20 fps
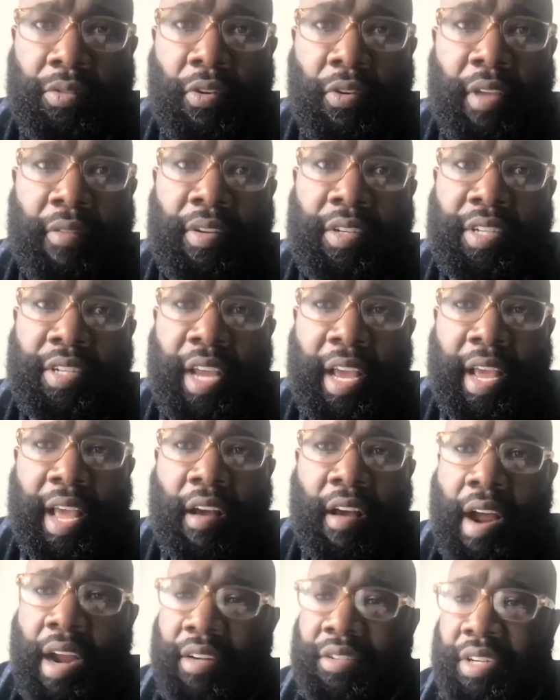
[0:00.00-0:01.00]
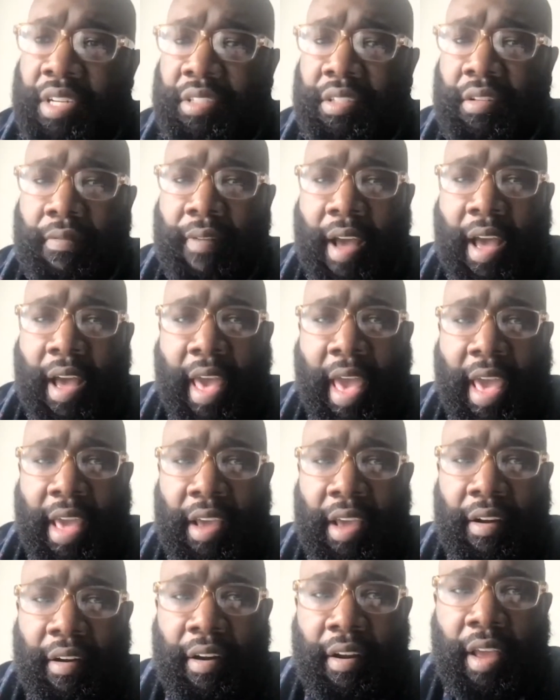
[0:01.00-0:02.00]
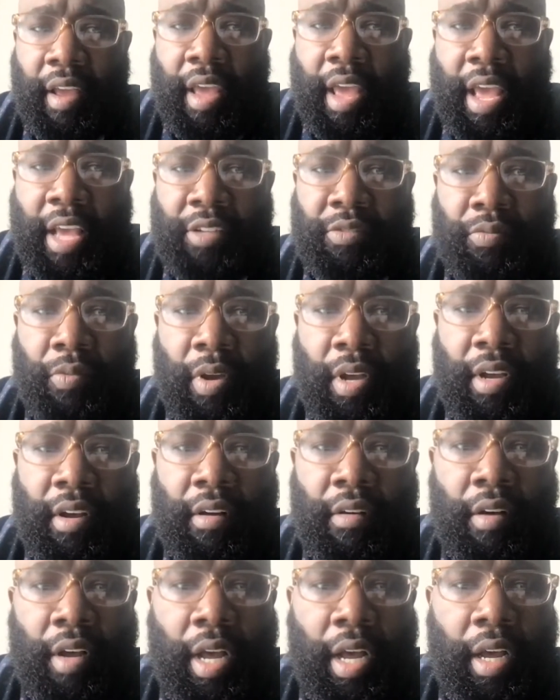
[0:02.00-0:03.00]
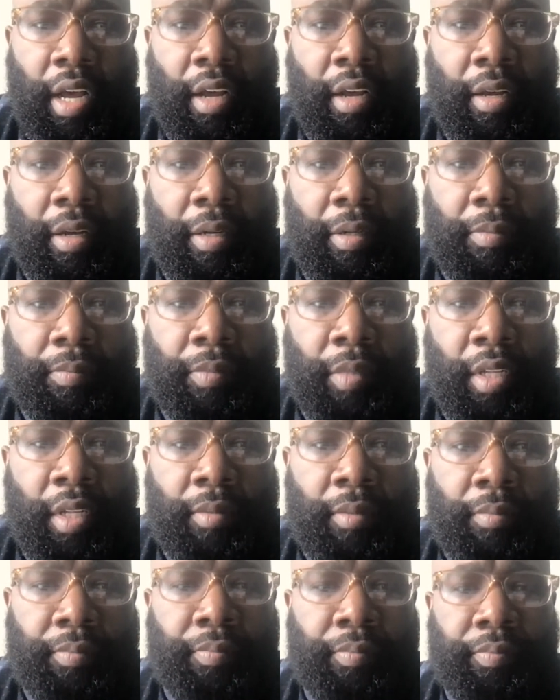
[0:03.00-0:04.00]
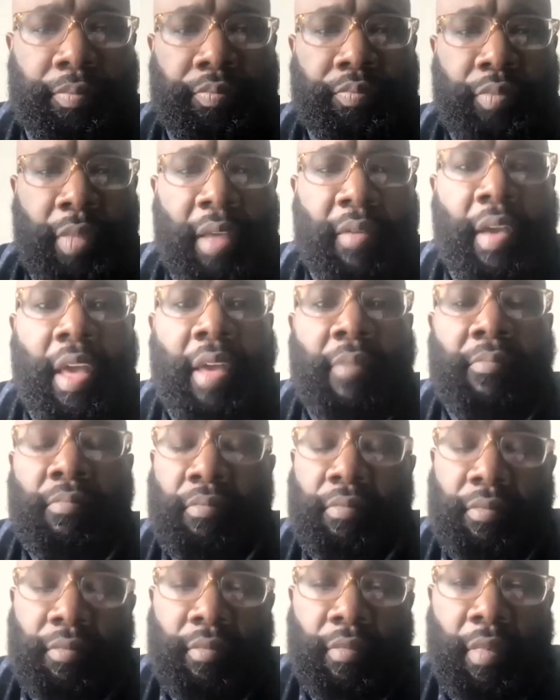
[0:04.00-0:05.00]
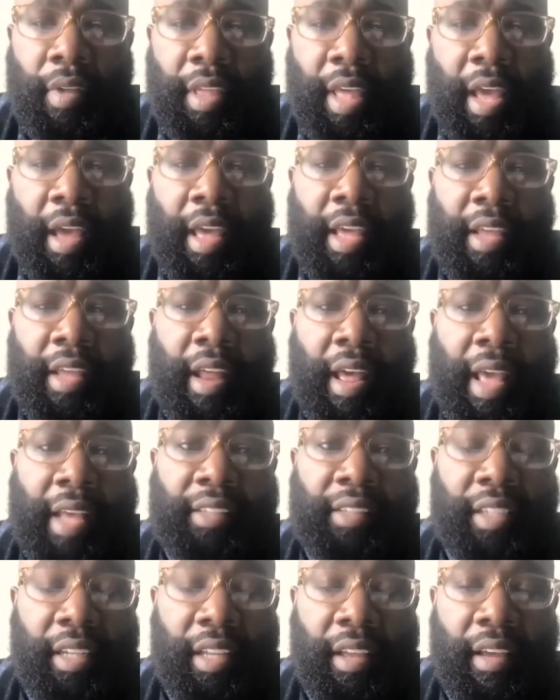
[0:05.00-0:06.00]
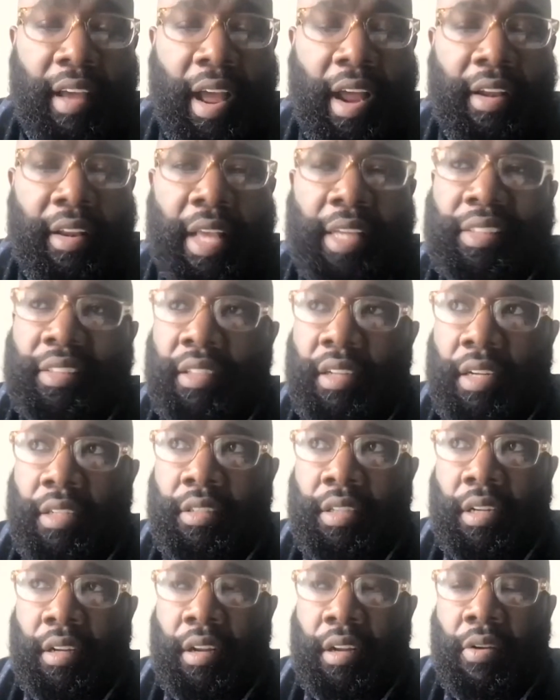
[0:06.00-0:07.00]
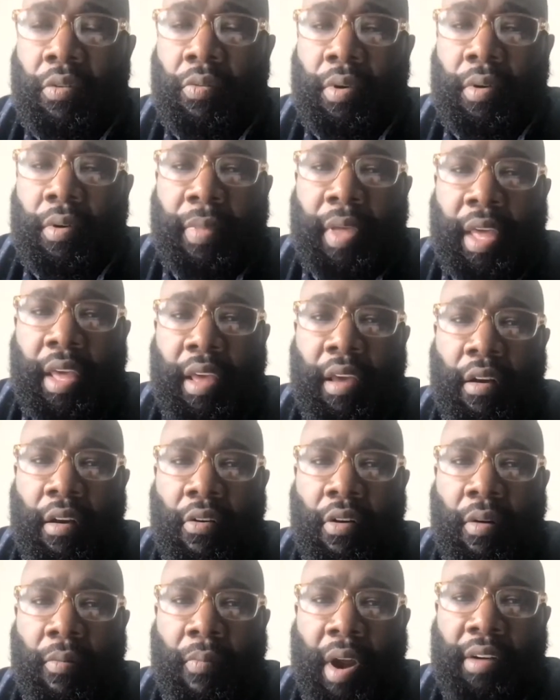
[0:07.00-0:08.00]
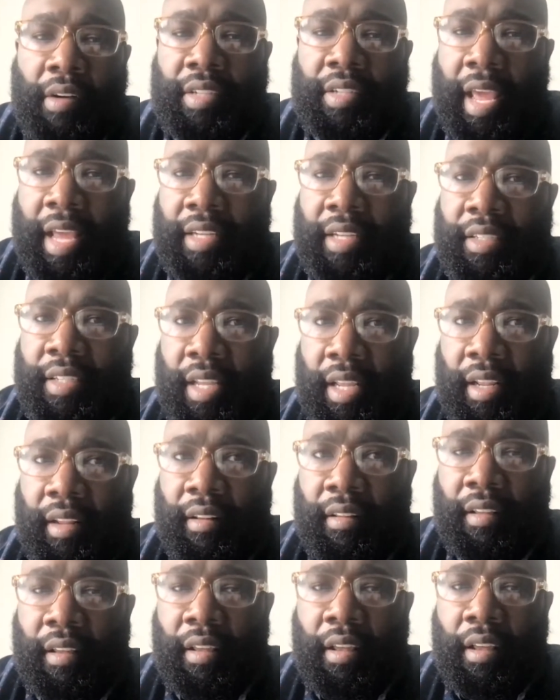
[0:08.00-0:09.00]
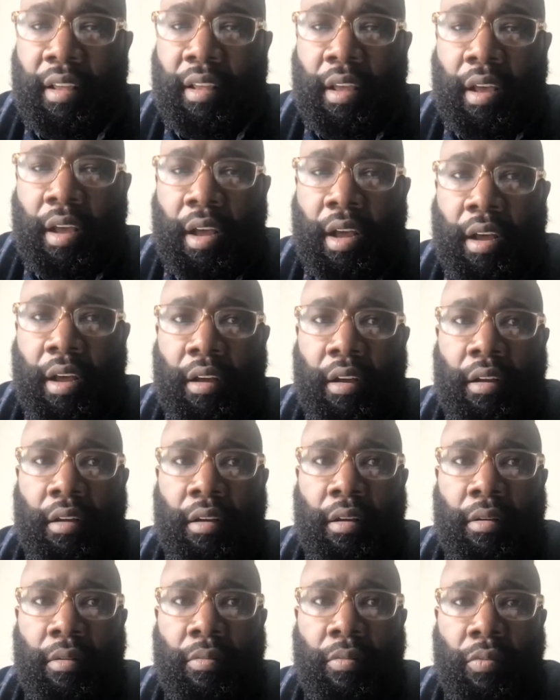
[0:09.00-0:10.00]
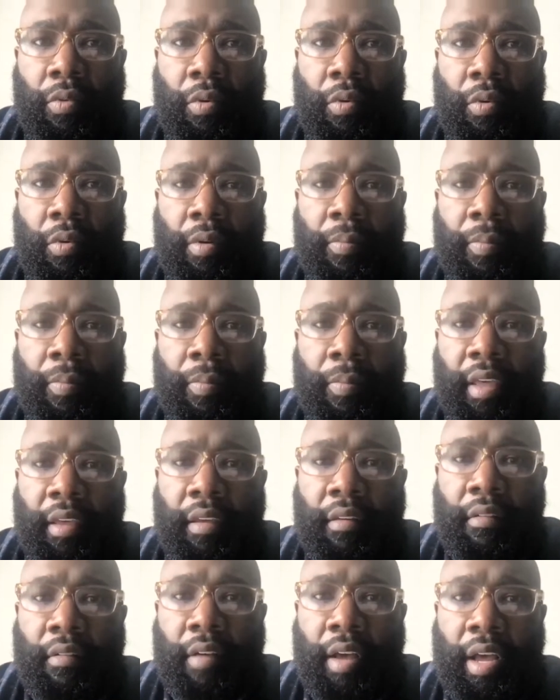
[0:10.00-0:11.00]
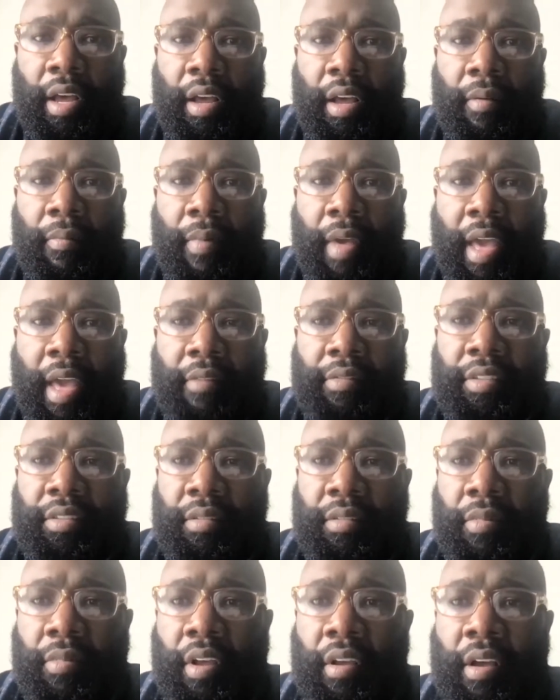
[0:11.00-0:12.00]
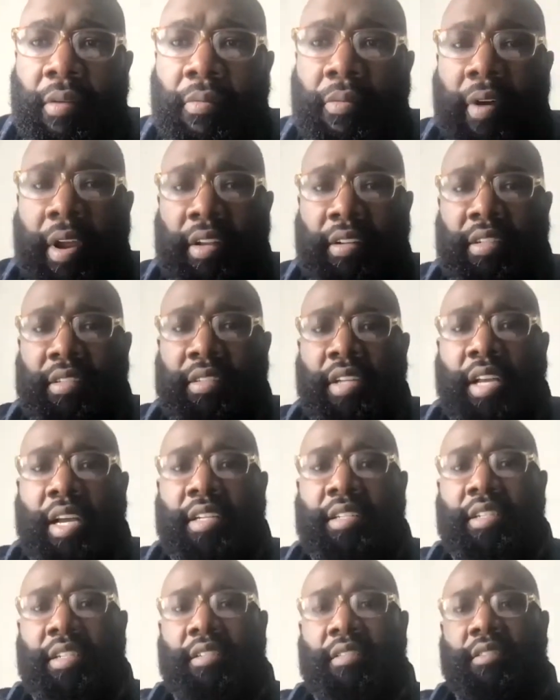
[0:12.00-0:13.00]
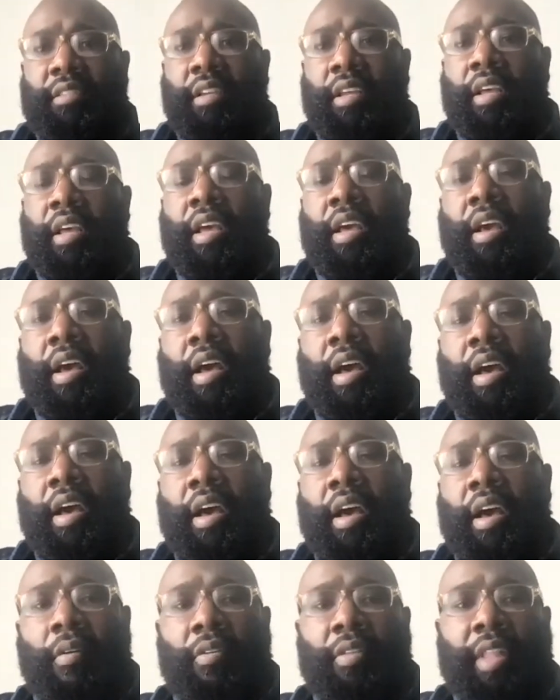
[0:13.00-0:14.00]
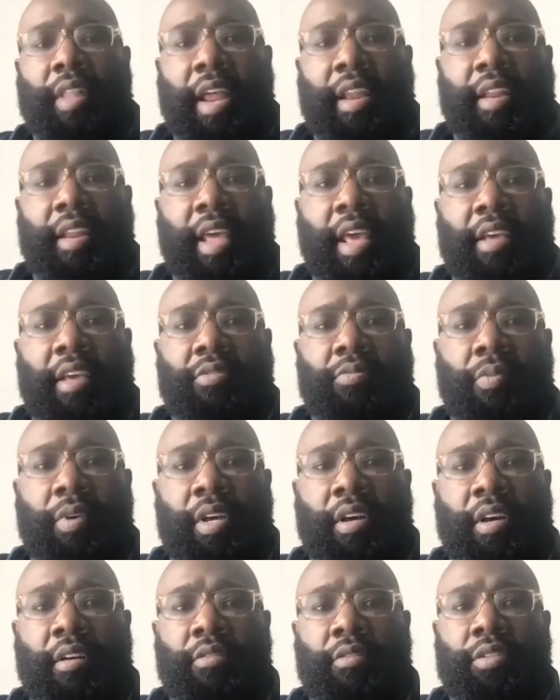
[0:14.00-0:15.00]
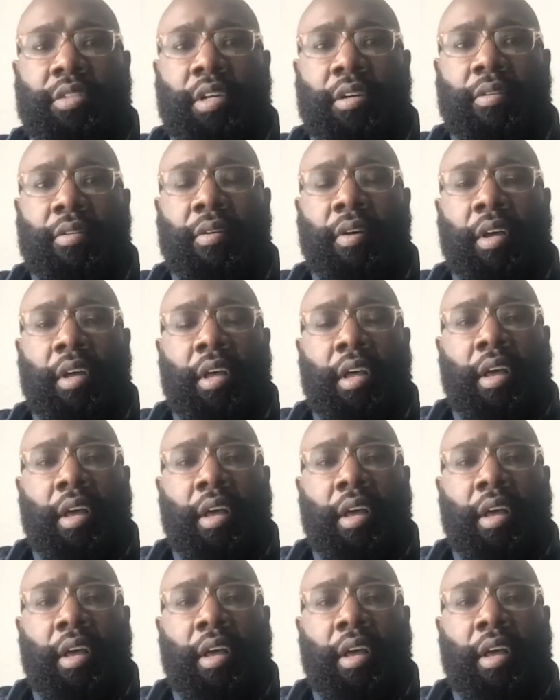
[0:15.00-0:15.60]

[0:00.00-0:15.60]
or even check out our Justify Anger as well. And actually our next Lunch and Learn will be on March 18th. We will be having some great discussions on that day as well. So